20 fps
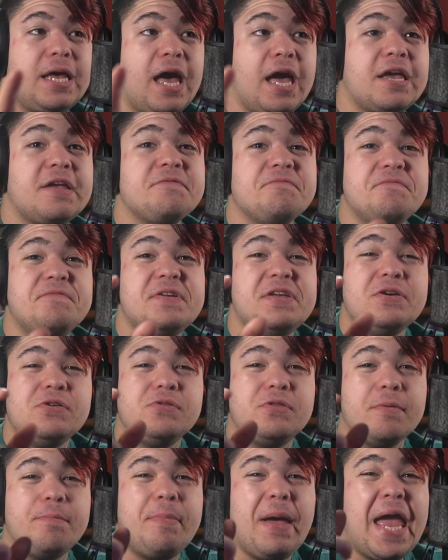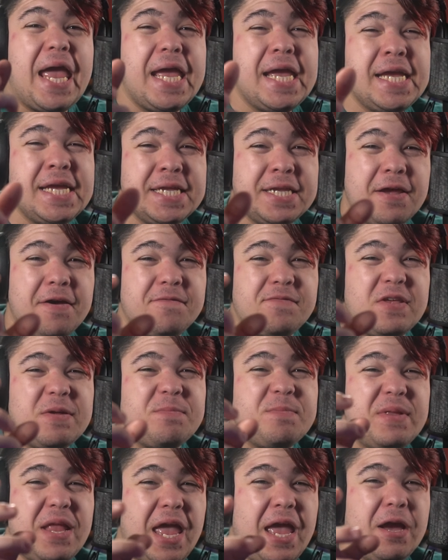I can feel the pain of
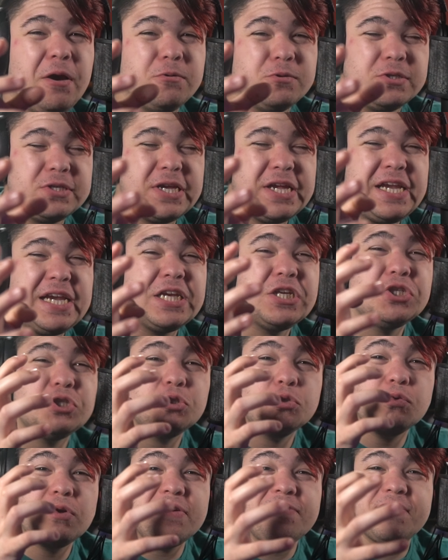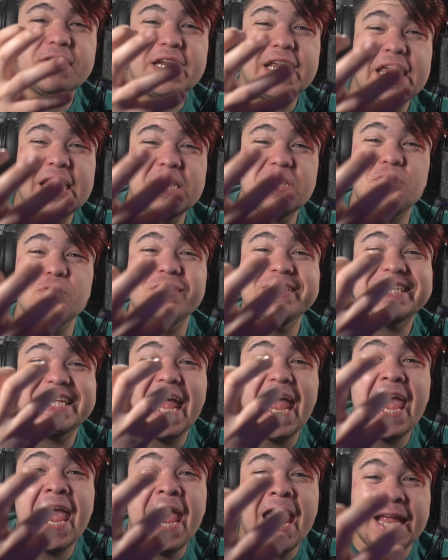them nails getting driven into his
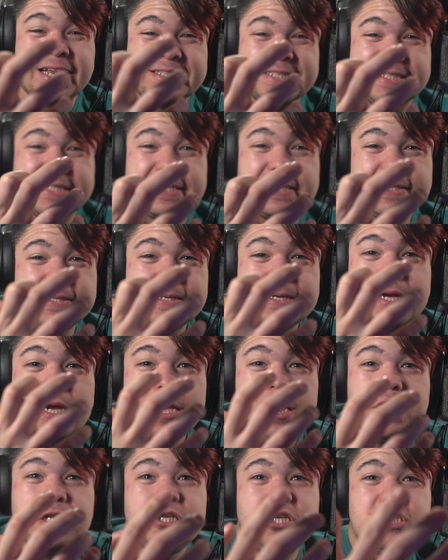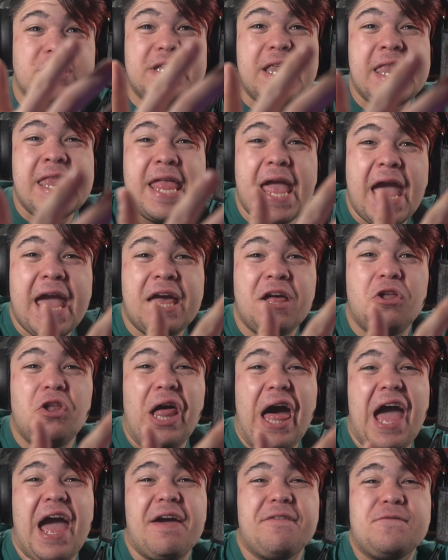hands. Just
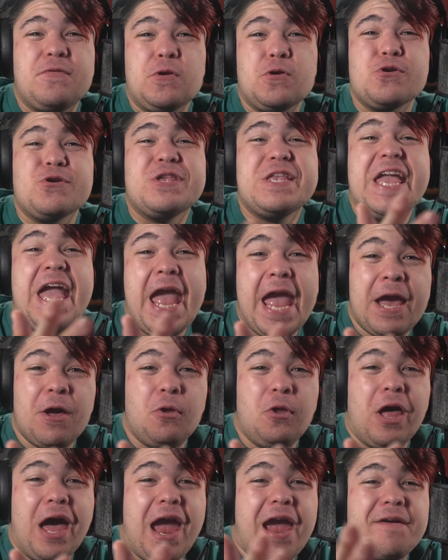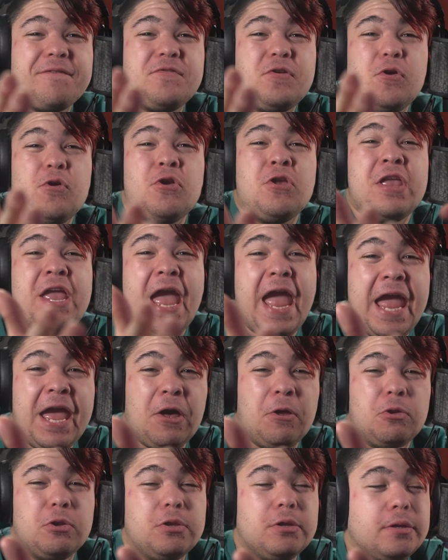nail after nail after
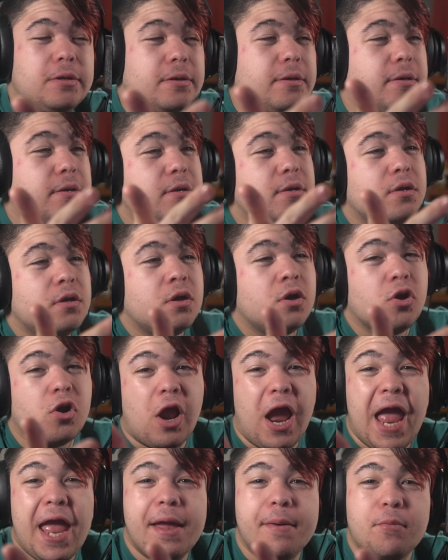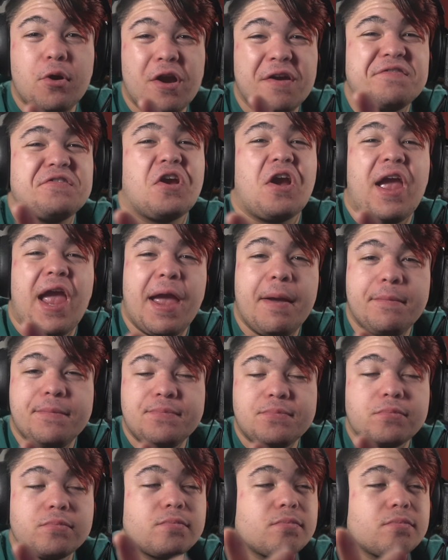nail. Or hammer after hammer.